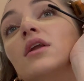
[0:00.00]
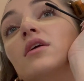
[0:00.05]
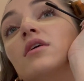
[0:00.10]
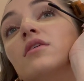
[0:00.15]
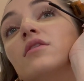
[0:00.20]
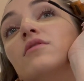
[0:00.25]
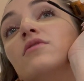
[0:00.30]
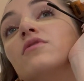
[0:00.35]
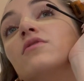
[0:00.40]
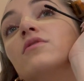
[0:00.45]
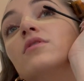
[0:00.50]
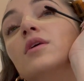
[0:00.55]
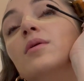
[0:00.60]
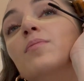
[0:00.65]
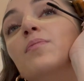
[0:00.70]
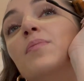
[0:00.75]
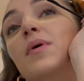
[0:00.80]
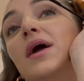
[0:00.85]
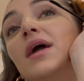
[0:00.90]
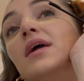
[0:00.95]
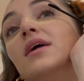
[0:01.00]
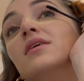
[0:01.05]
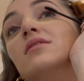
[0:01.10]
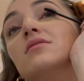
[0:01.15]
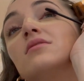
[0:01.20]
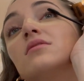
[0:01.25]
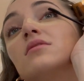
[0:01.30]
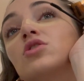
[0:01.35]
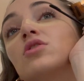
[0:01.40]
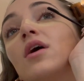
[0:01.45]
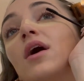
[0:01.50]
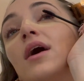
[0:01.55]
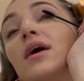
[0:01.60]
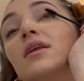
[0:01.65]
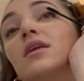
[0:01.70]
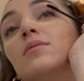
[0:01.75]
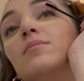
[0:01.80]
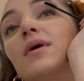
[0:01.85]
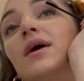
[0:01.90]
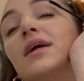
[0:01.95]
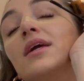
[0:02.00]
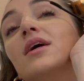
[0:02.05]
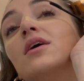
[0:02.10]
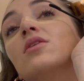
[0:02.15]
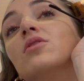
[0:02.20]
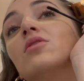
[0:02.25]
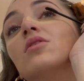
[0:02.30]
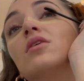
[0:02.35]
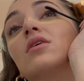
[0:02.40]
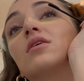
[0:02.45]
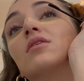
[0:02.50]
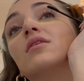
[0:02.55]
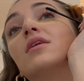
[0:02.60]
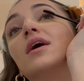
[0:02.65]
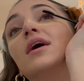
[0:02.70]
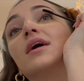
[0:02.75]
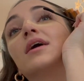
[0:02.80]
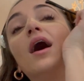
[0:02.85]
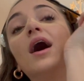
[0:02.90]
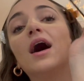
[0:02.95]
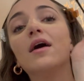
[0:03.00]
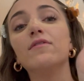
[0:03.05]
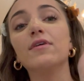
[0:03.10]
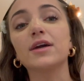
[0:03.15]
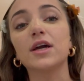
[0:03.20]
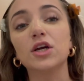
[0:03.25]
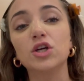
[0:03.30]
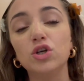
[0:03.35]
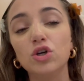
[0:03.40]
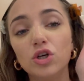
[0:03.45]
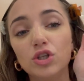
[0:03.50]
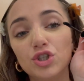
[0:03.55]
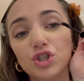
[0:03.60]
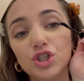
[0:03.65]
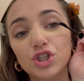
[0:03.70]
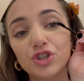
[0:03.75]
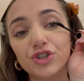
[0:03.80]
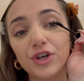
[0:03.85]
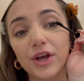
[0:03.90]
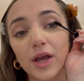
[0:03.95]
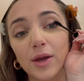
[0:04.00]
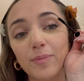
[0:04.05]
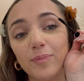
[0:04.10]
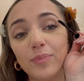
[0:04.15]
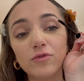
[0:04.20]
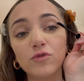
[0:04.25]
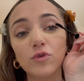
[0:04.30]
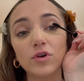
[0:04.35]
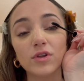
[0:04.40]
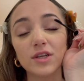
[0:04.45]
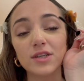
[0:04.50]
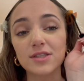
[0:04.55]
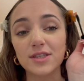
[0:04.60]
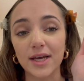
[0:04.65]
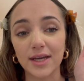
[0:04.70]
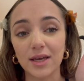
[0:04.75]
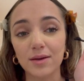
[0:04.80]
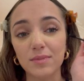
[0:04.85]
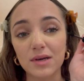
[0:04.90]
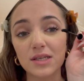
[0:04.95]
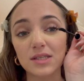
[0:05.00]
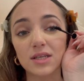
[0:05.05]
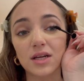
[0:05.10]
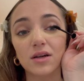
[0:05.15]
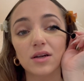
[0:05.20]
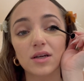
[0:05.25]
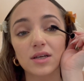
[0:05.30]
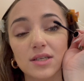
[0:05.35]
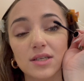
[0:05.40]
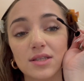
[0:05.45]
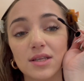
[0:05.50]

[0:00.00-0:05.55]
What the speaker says: of the base, trying to make it look like I have like a good shape for the second mascara